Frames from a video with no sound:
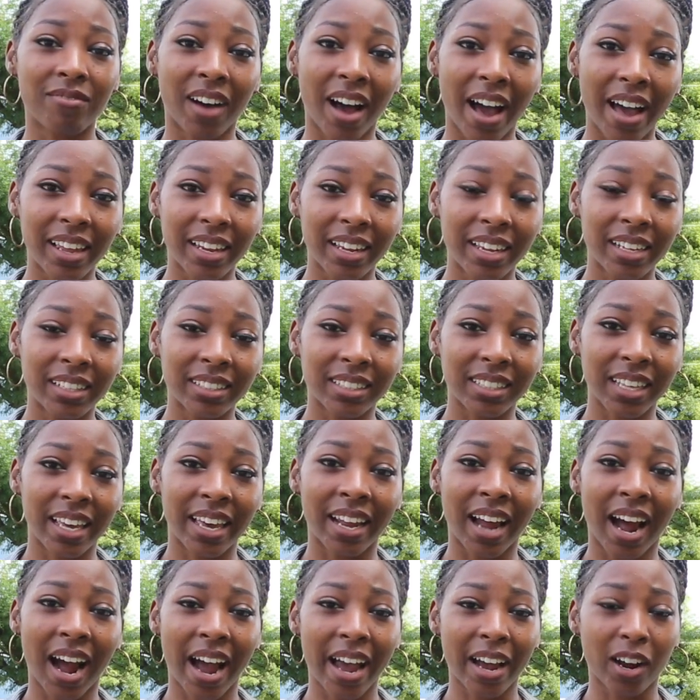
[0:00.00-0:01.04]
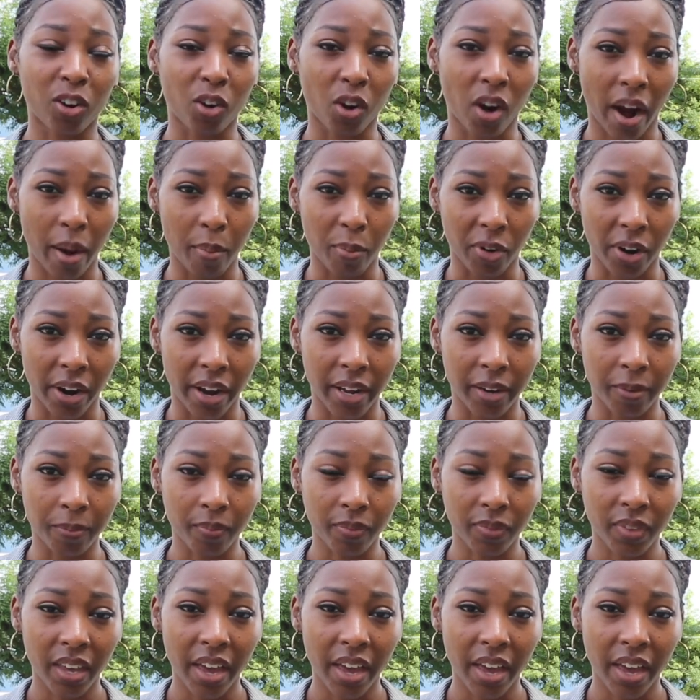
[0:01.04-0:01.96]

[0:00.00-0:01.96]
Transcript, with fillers: violence and high crime rate.